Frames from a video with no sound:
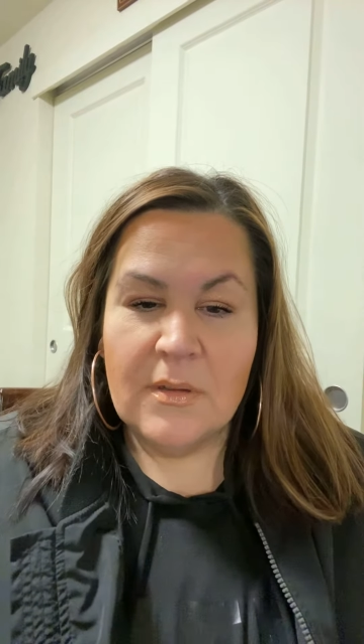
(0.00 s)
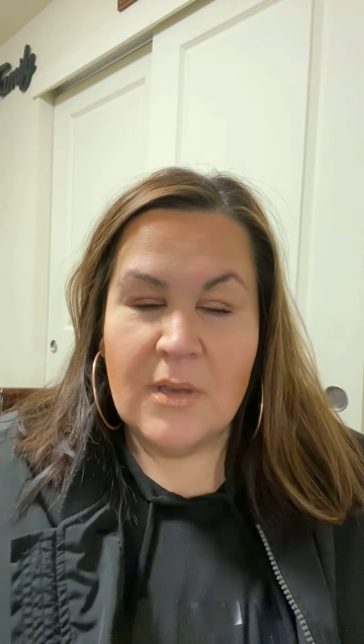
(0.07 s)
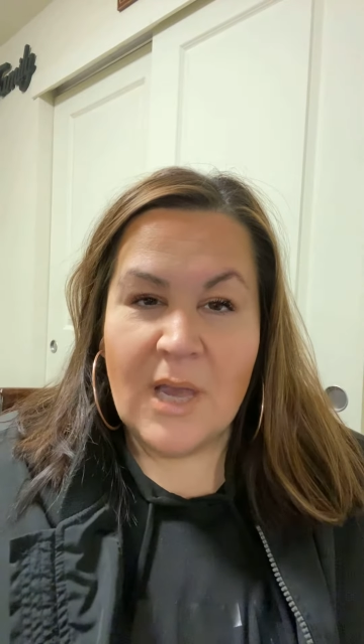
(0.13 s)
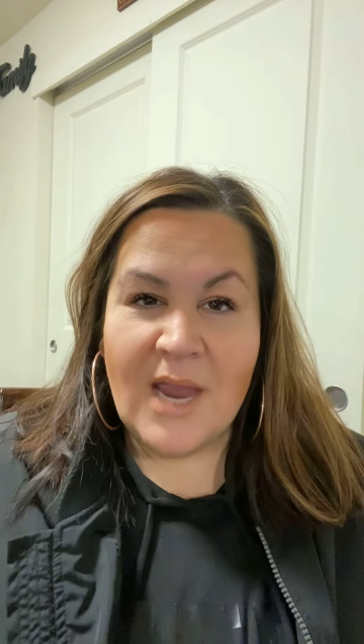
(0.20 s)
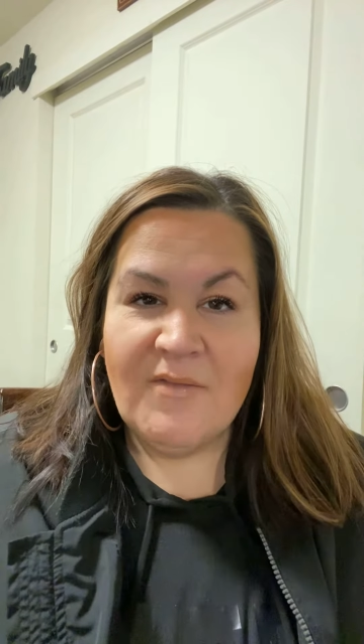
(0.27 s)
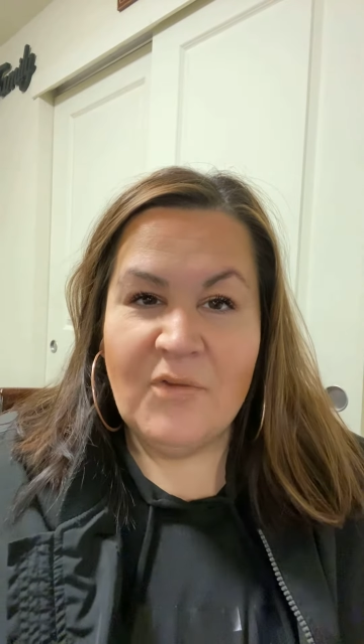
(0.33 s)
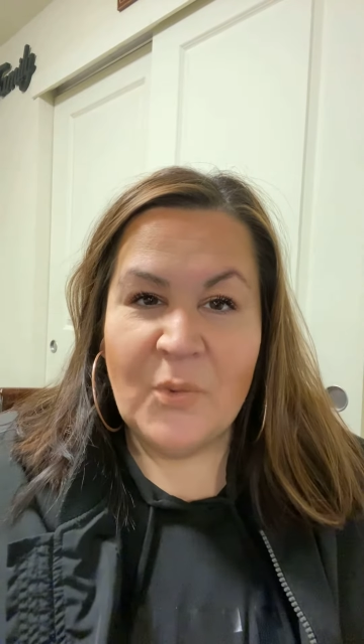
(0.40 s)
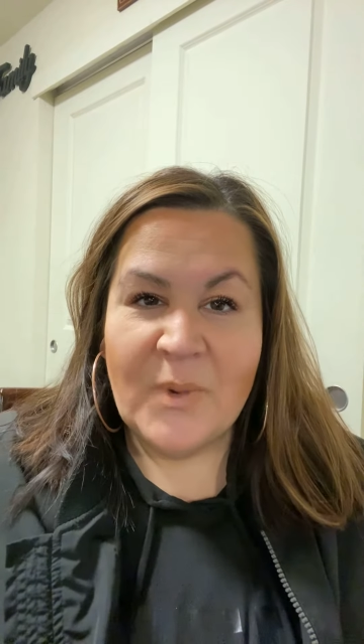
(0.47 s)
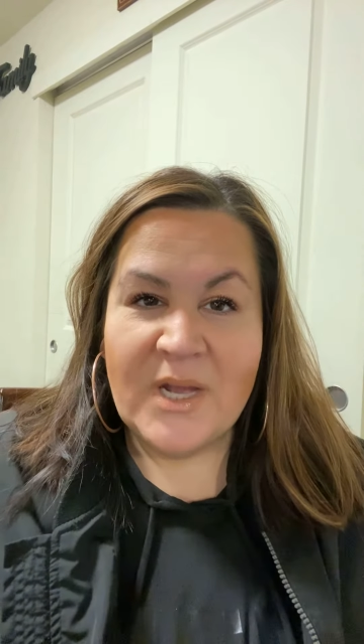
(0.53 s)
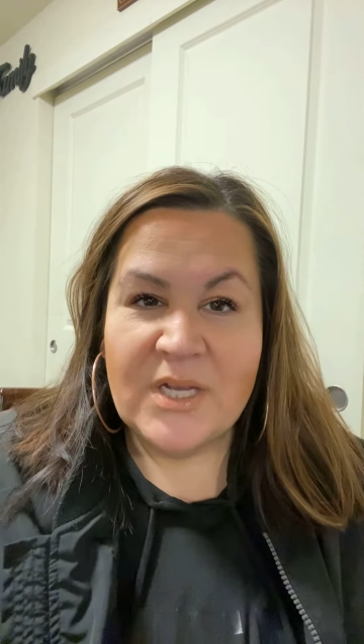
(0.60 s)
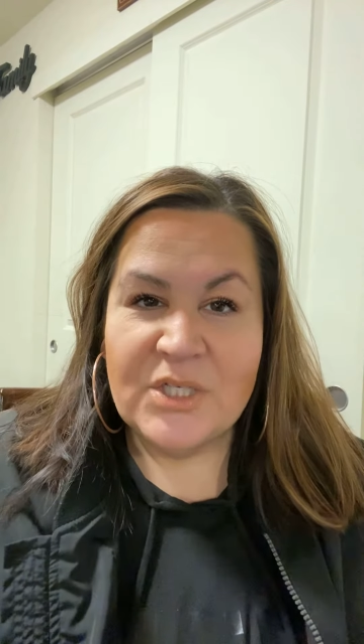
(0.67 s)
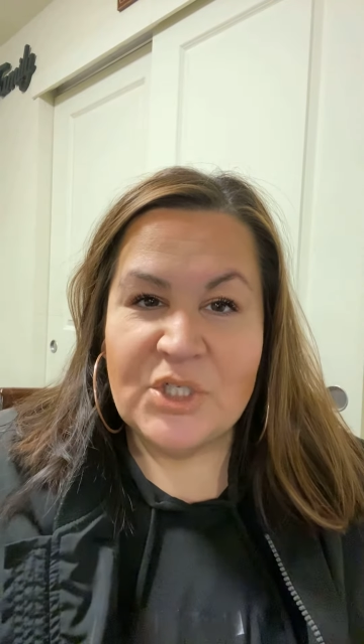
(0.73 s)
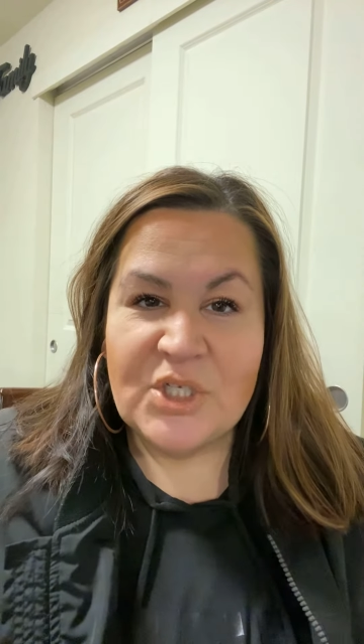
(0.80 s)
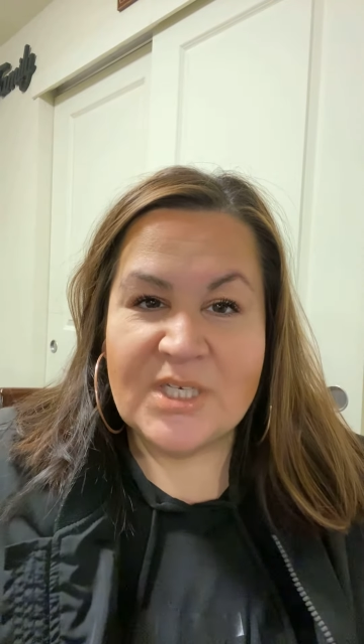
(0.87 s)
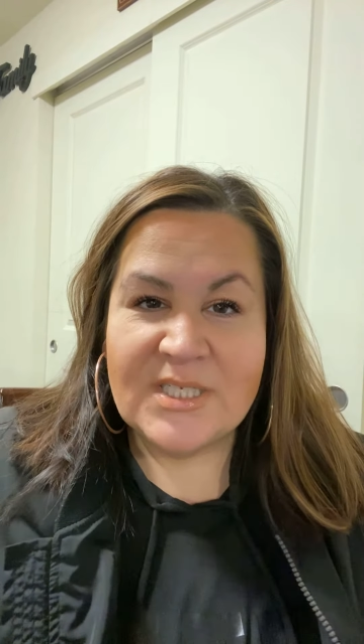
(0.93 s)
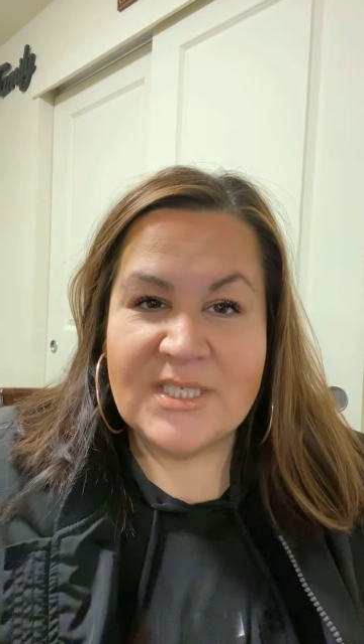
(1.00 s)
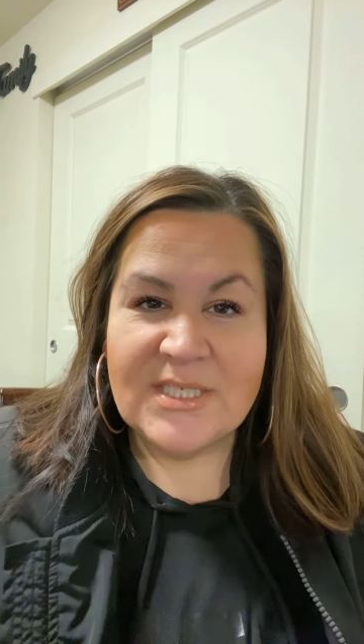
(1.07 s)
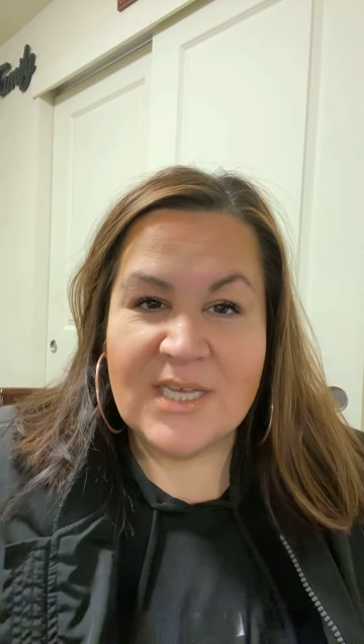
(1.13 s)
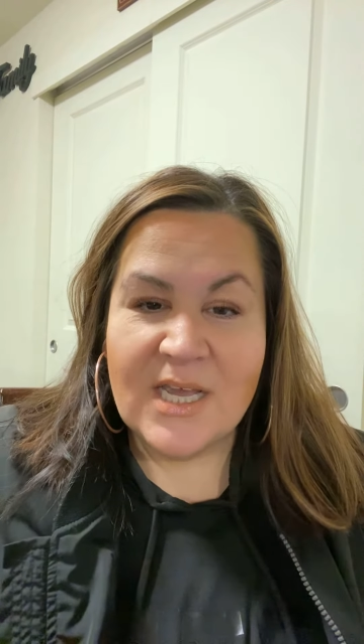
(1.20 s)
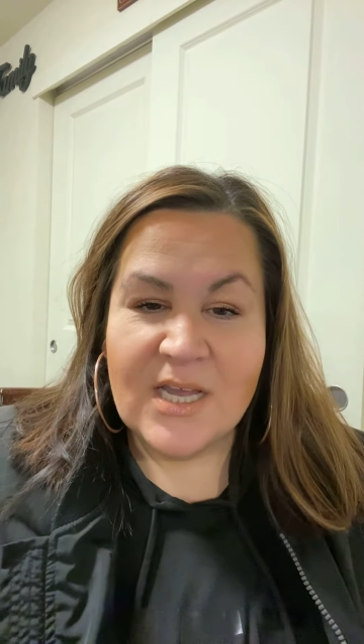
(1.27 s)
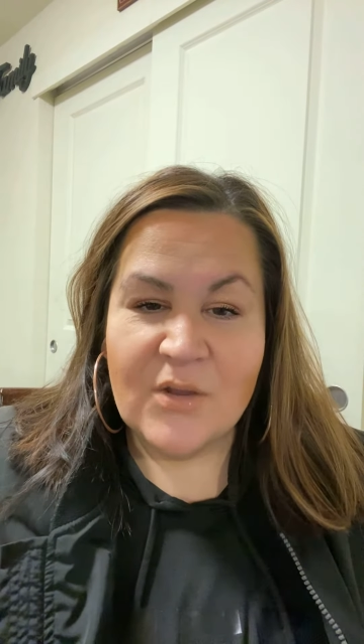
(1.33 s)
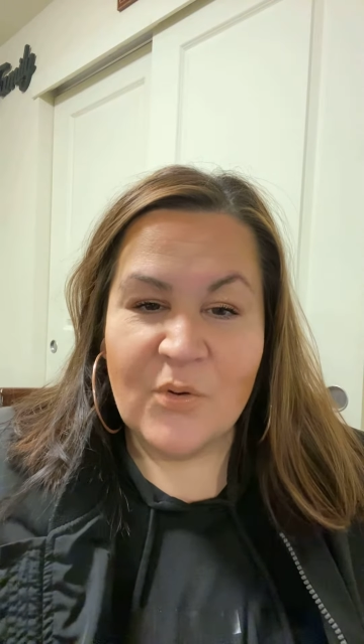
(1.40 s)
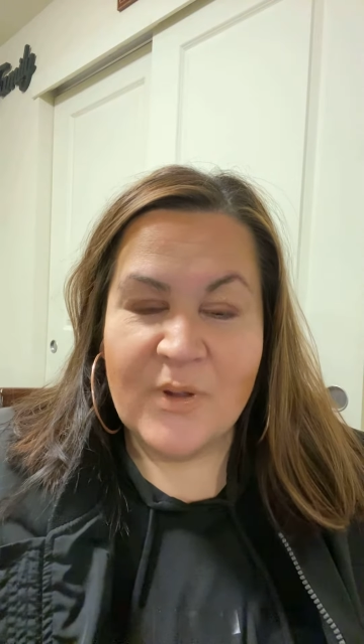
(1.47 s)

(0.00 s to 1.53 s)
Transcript: Hi, everyone. Just a